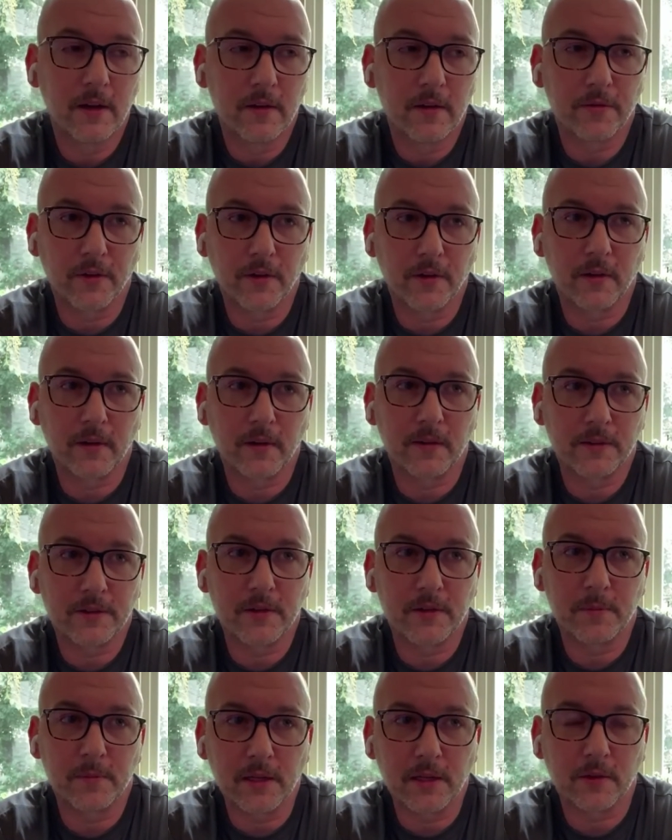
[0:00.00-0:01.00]
for
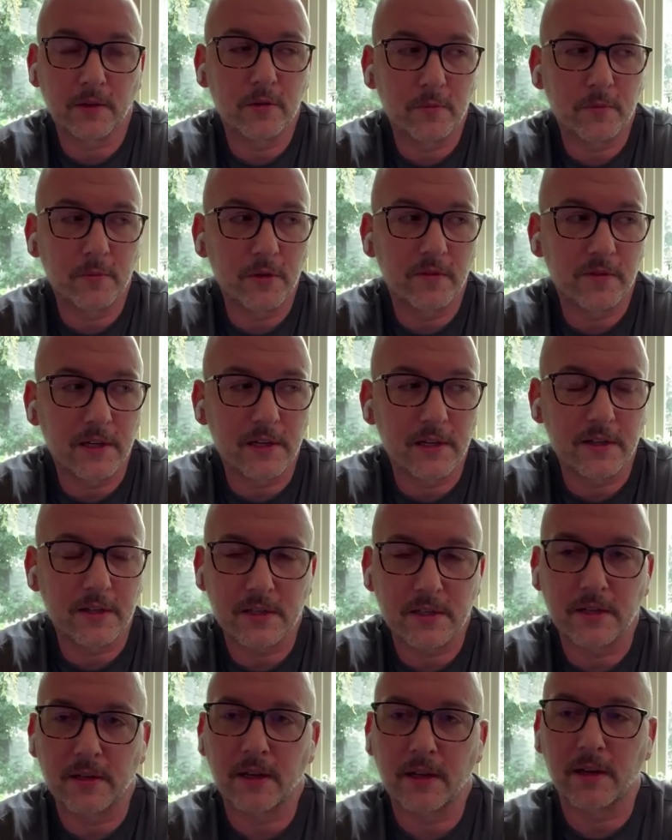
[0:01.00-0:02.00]
to be in cool movies
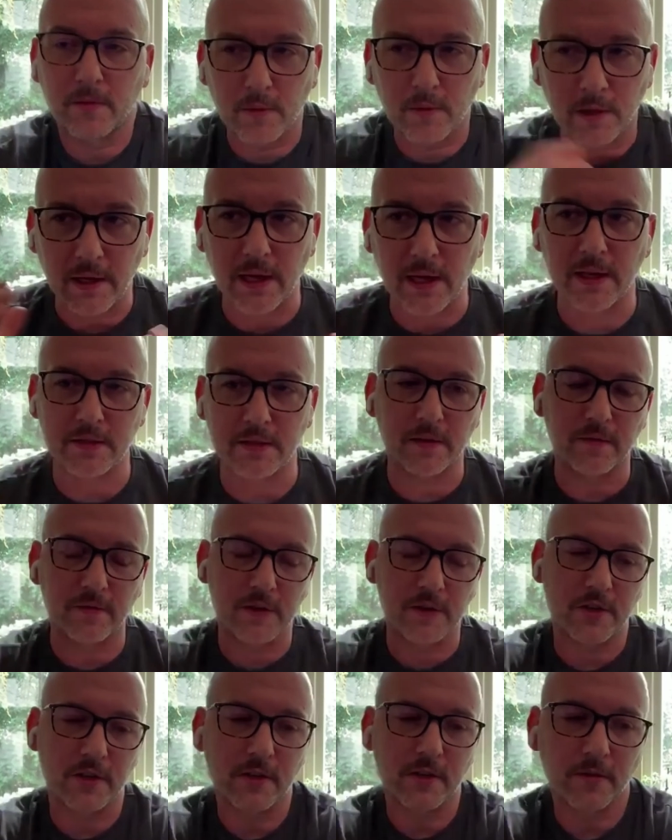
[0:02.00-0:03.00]
and really has a
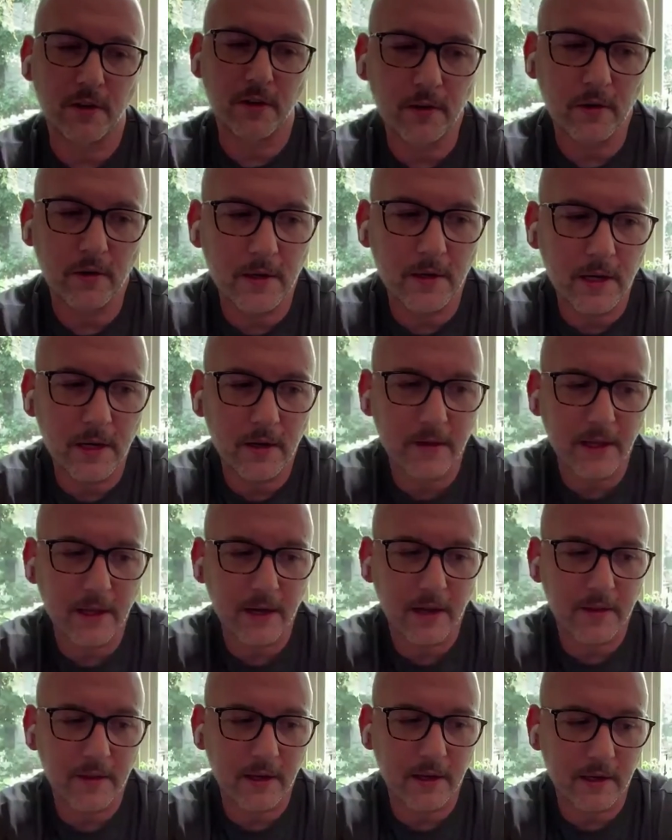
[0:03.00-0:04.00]
vision of her career that
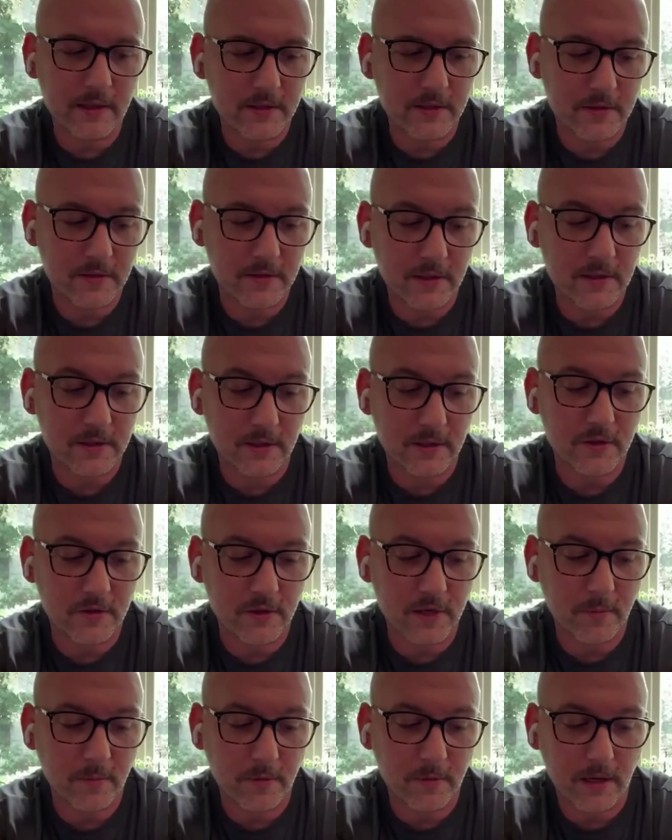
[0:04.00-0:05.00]
I think is
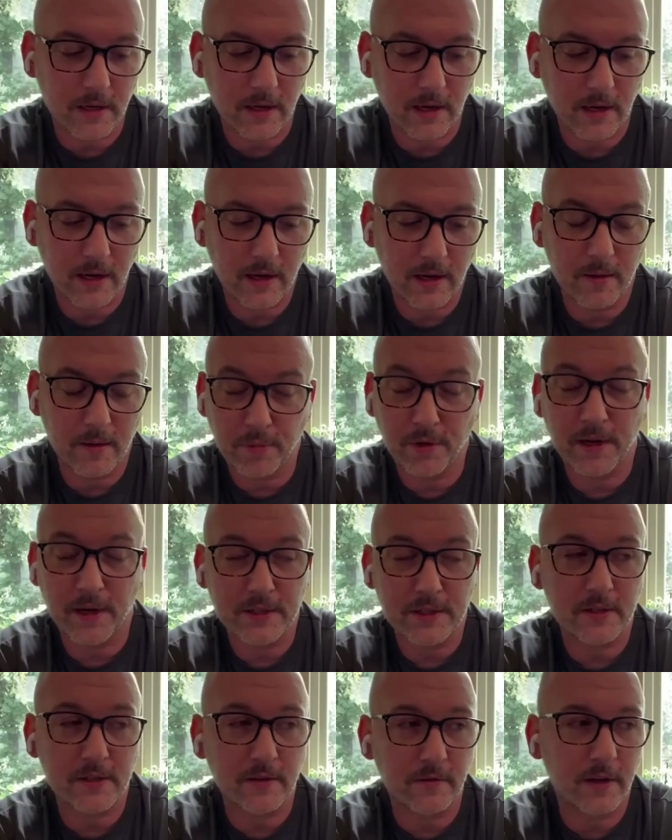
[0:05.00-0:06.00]
extremely
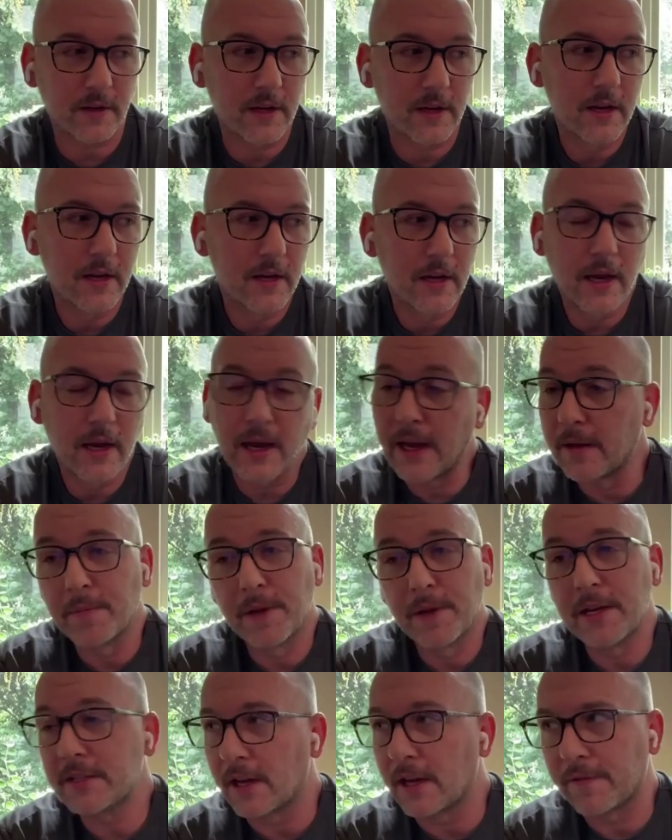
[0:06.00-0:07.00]
impressive.
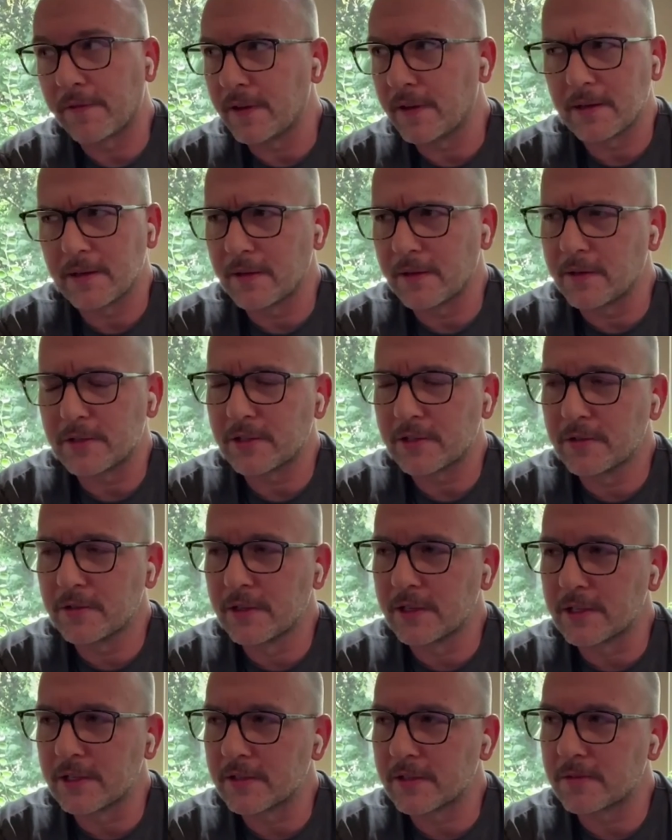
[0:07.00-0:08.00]
And as soon
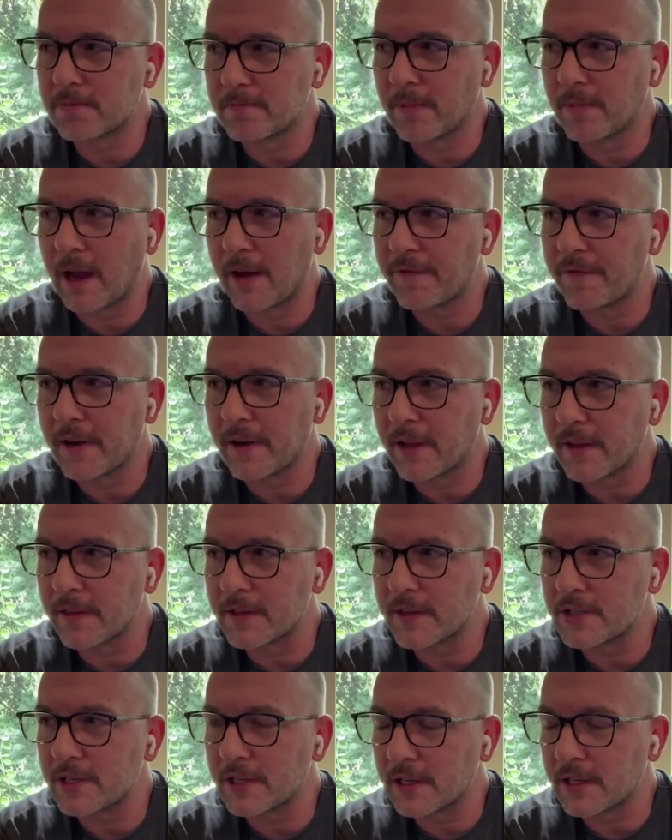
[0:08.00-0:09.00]
as I found out
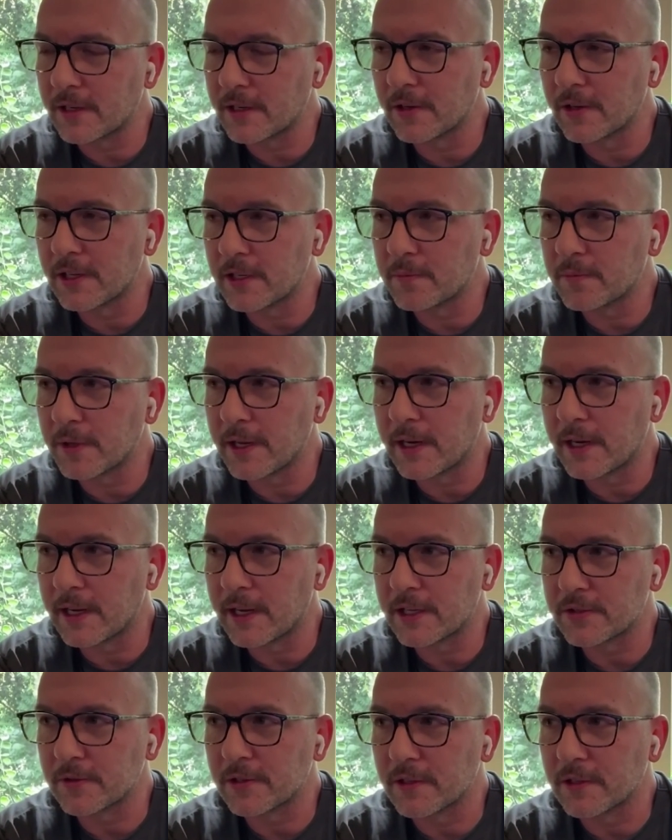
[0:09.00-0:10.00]
that she had agreed to play
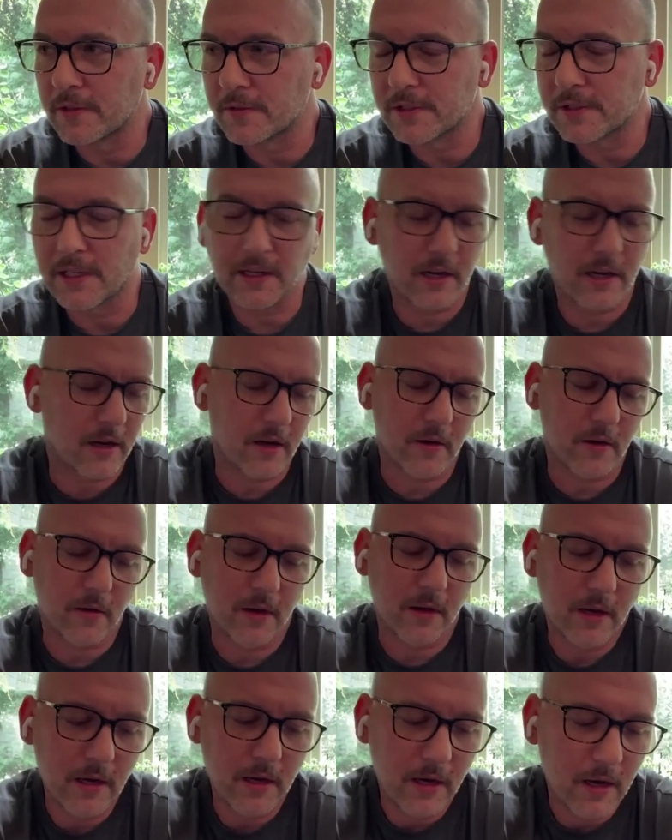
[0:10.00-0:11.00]
Azrael, it was like, oh,
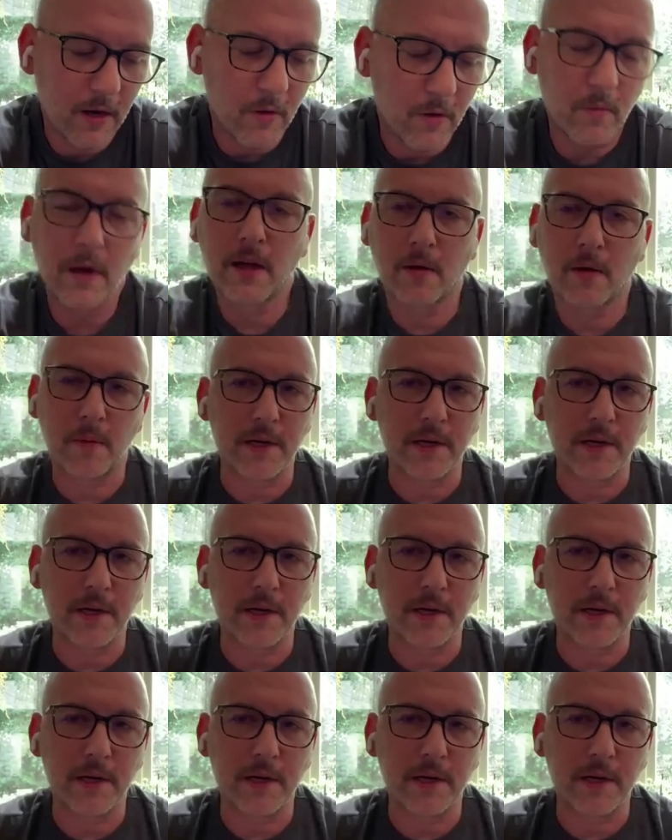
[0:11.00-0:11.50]
well,